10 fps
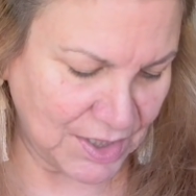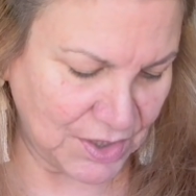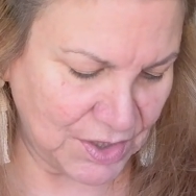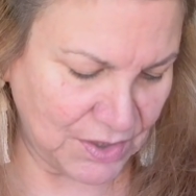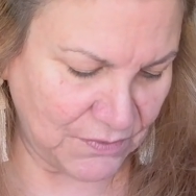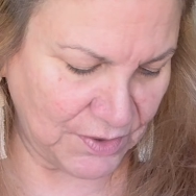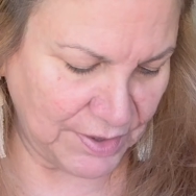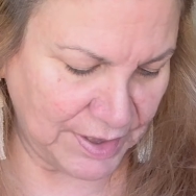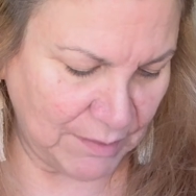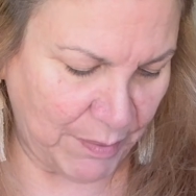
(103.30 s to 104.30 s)
Just for a
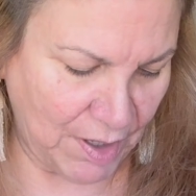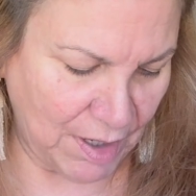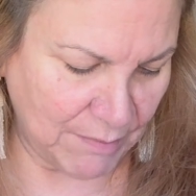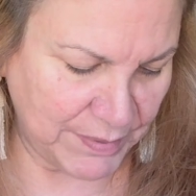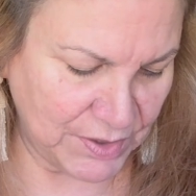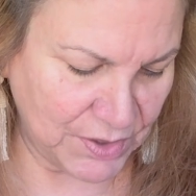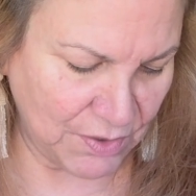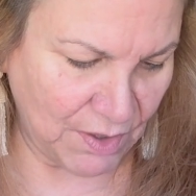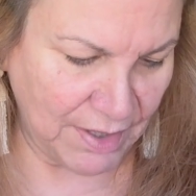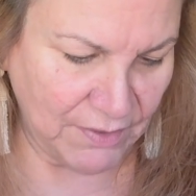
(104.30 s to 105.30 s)
little pop. And
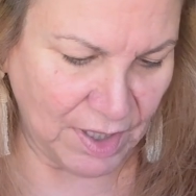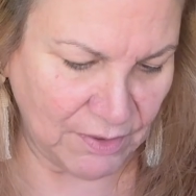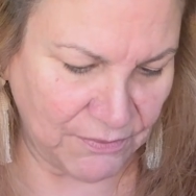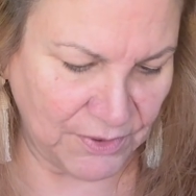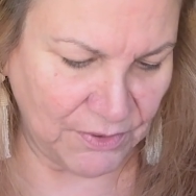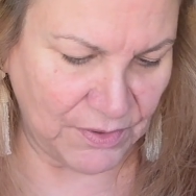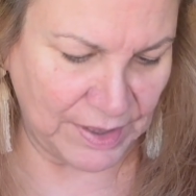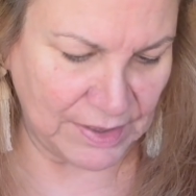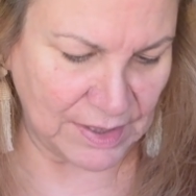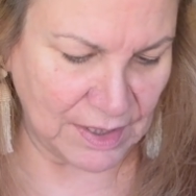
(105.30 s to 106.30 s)
so I've got a few
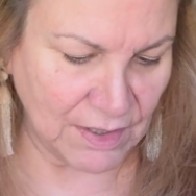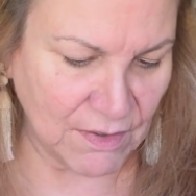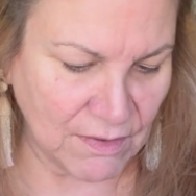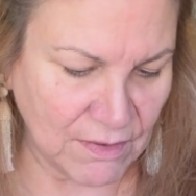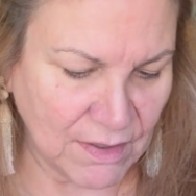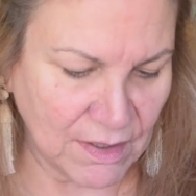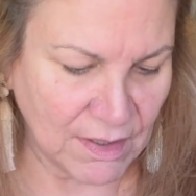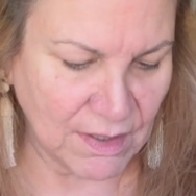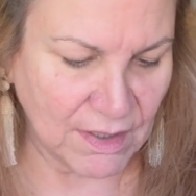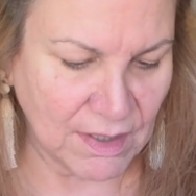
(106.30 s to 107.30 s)
things in here.
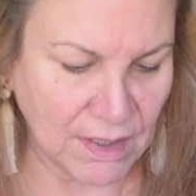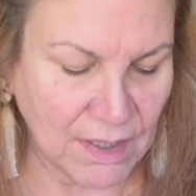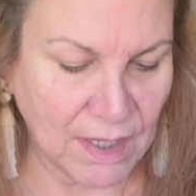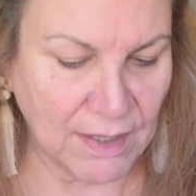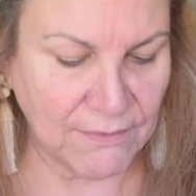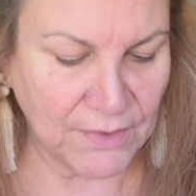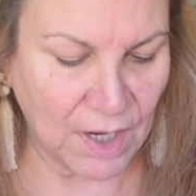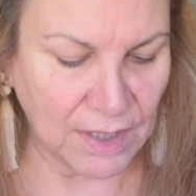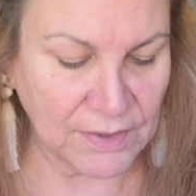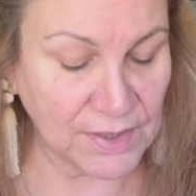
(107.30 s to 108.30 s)
I've
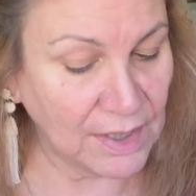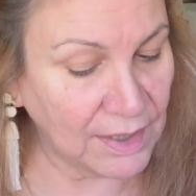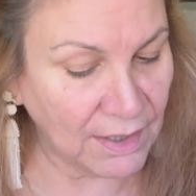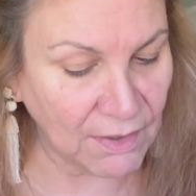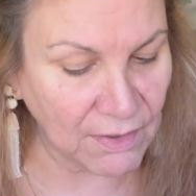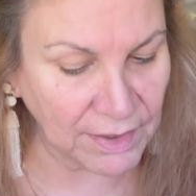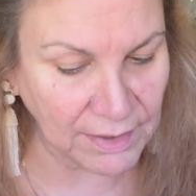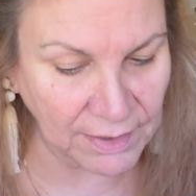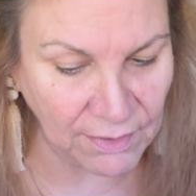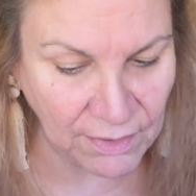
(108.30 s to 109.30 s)
got skincare in
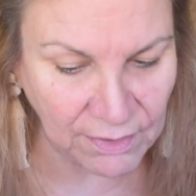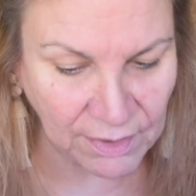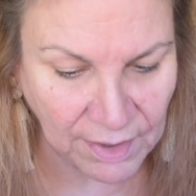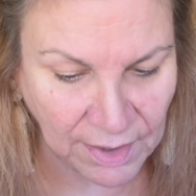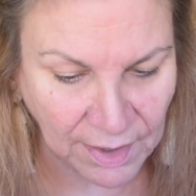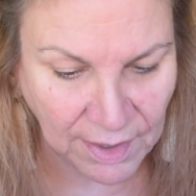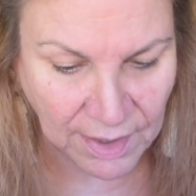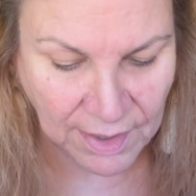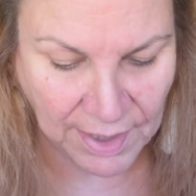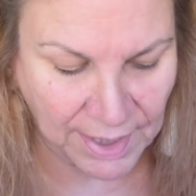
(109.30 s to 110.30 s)
here,
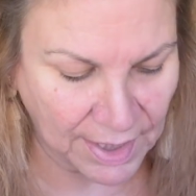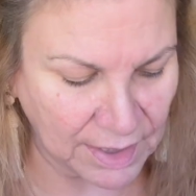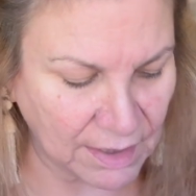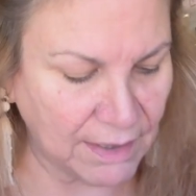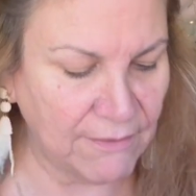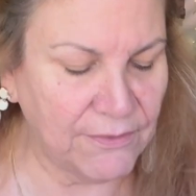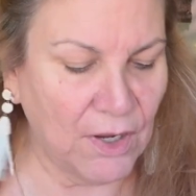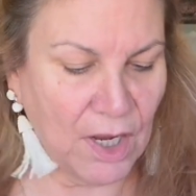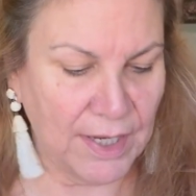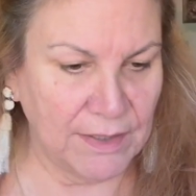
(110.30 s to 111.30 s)
and I've
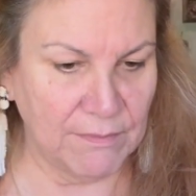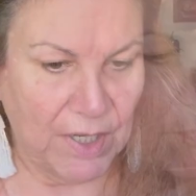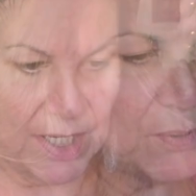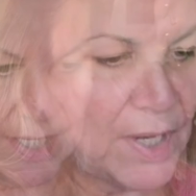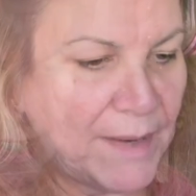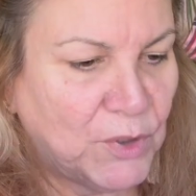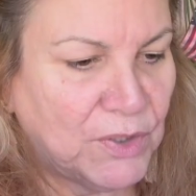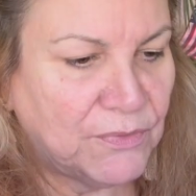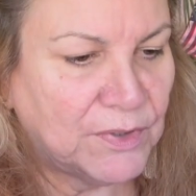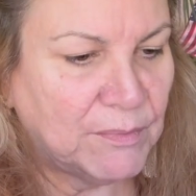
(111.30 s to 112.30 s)
got my primer
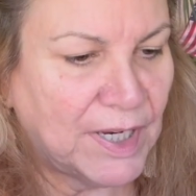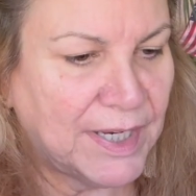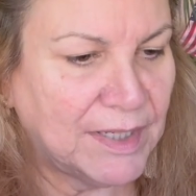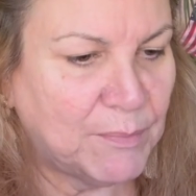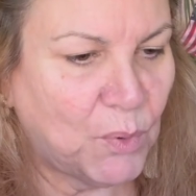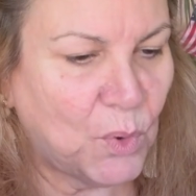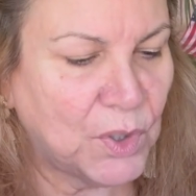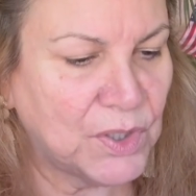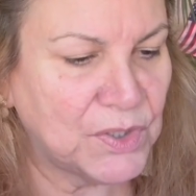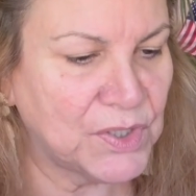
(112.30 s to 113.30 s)
for my
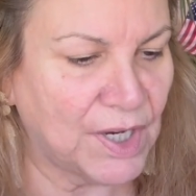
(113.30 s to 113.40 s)
pores.